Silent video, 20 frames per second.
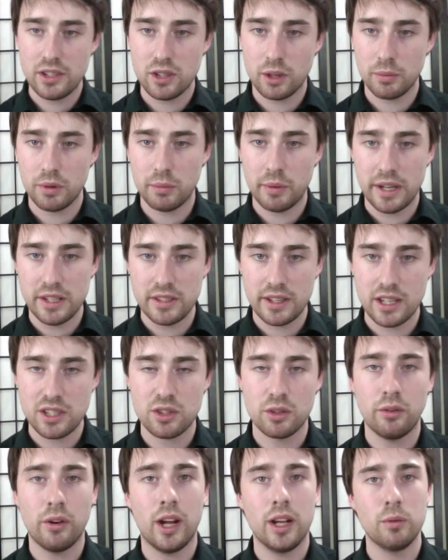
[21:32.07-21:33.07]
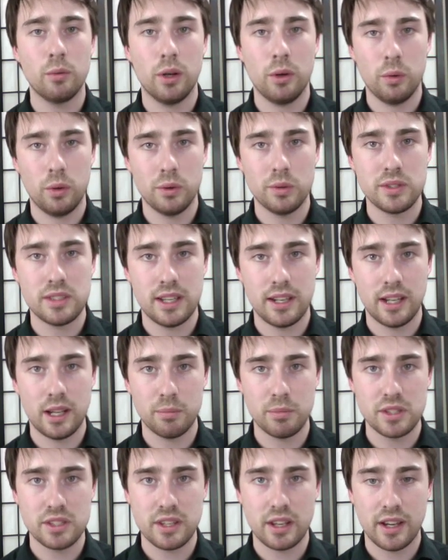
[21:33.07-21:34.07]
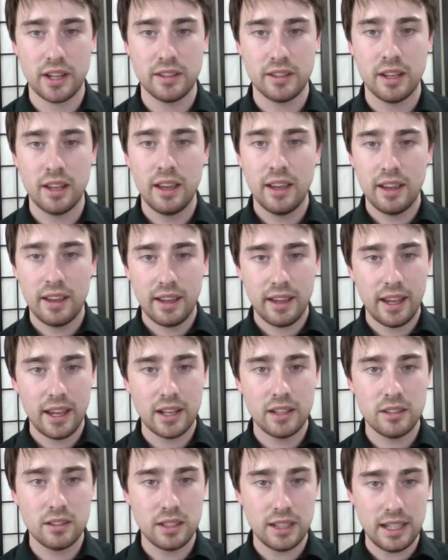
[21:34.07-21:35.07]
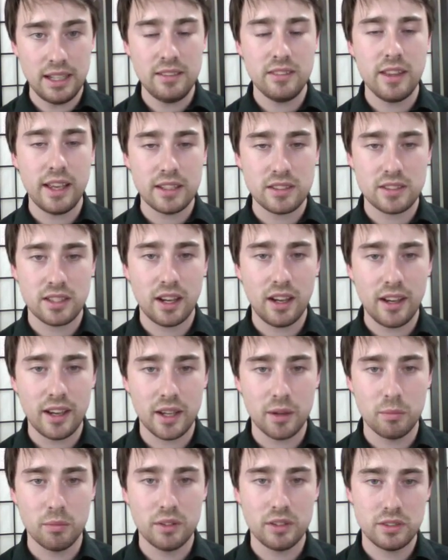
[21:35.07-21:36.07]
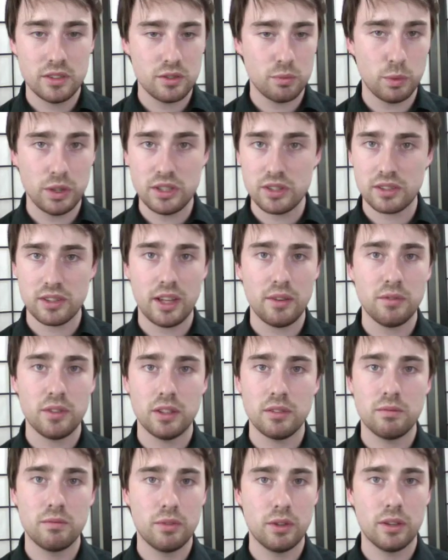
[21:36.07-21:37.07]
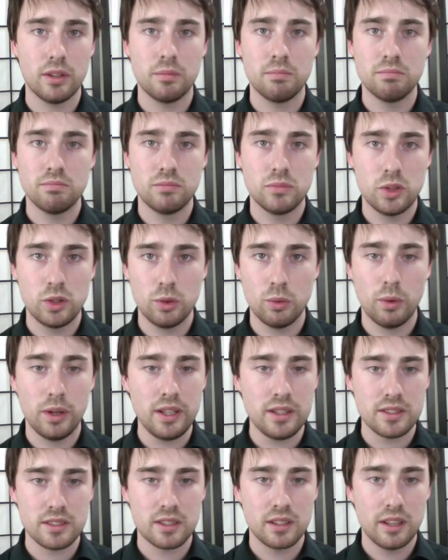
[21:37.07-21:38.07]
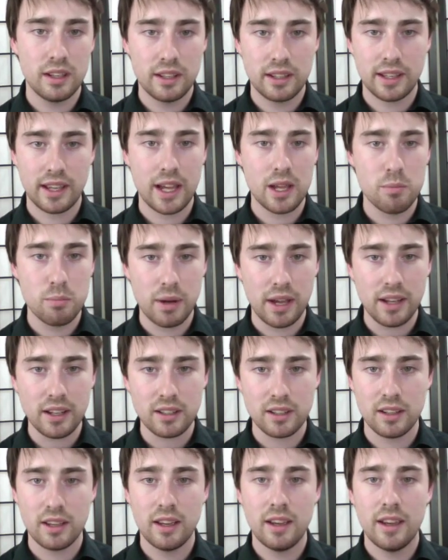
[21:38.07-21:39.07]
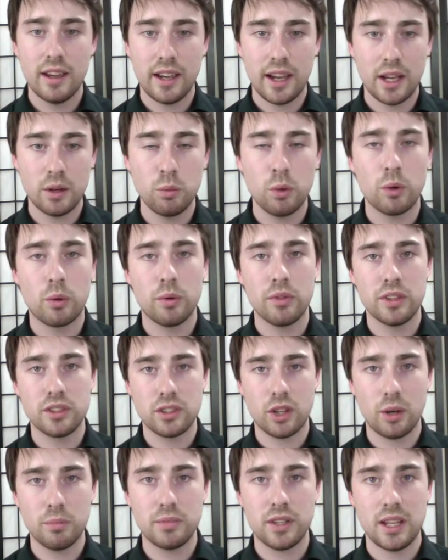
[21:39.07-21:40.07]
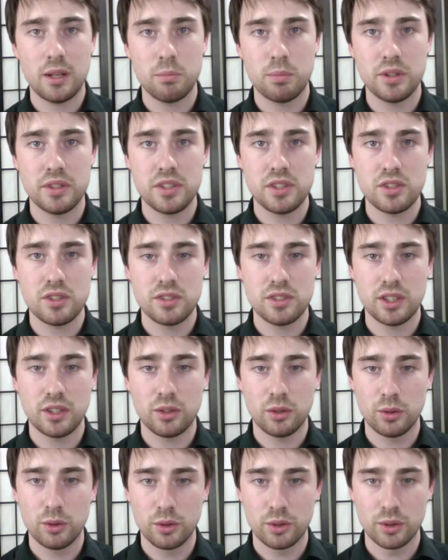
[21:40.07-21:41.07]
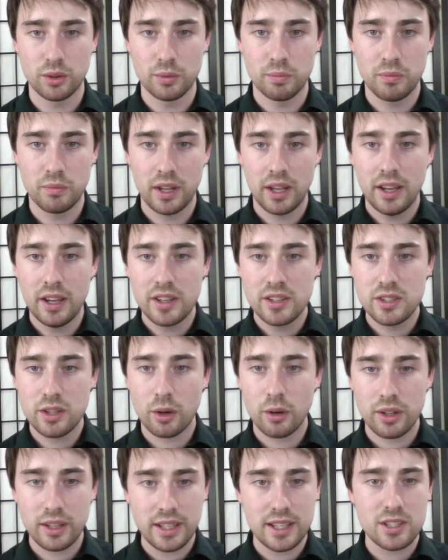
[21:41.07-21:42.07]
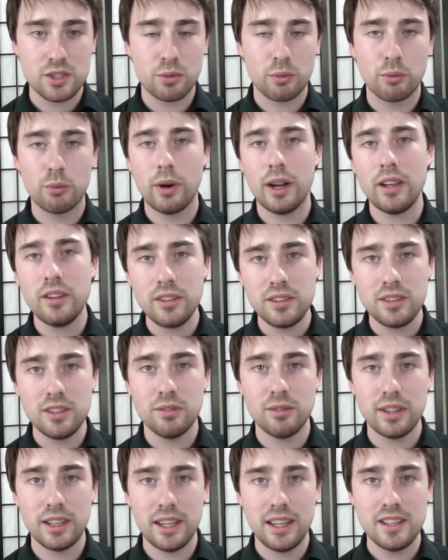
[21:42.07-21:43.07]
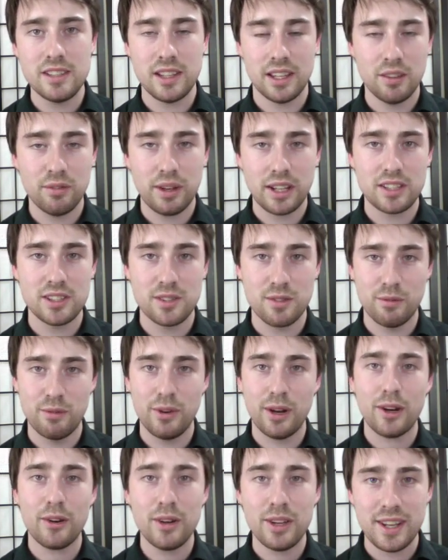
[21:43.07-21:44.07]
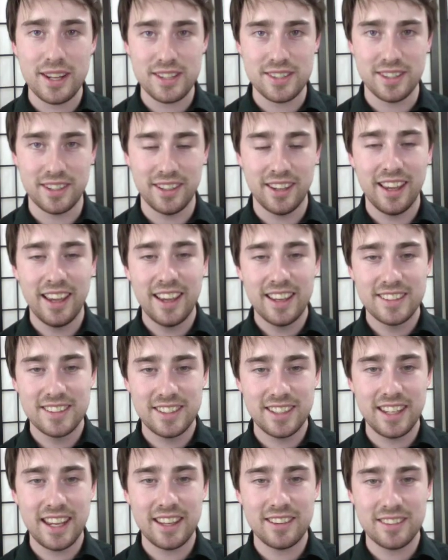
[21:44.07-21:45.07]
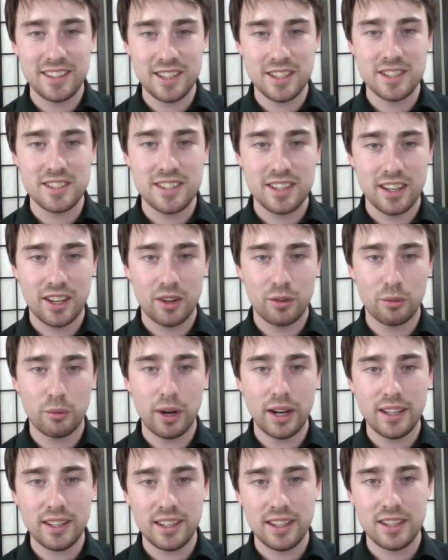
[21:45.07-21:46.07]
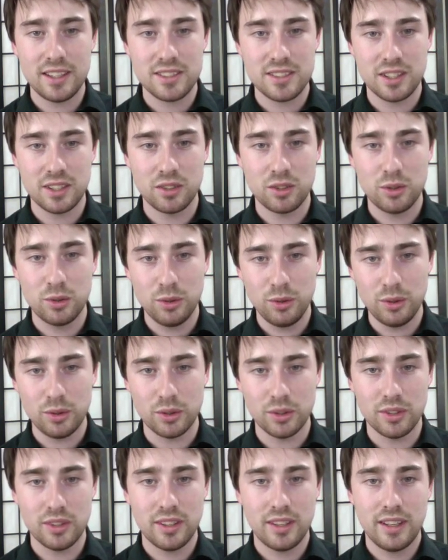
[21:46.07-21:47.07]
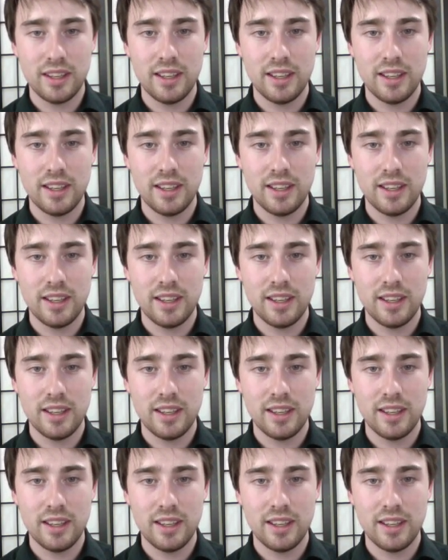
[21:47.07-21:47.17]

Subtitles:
optimization right when we were setting up the site. And in that time, we just left it for 2 weeks, came back, and we were in the top 10 positions in Google. So it's relatively easy. In fact, it's very easy to get these rankings in Google